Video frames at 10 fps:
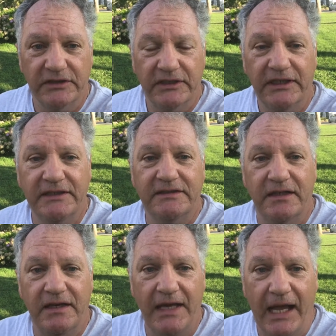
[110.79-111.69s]
He's
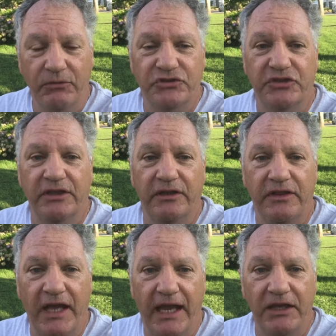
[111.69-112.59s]
announcing
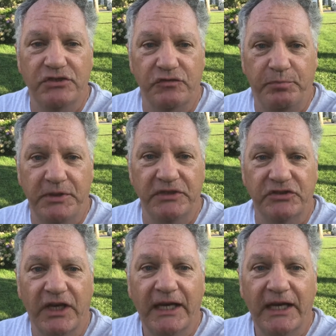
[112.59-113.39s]
the age of peace.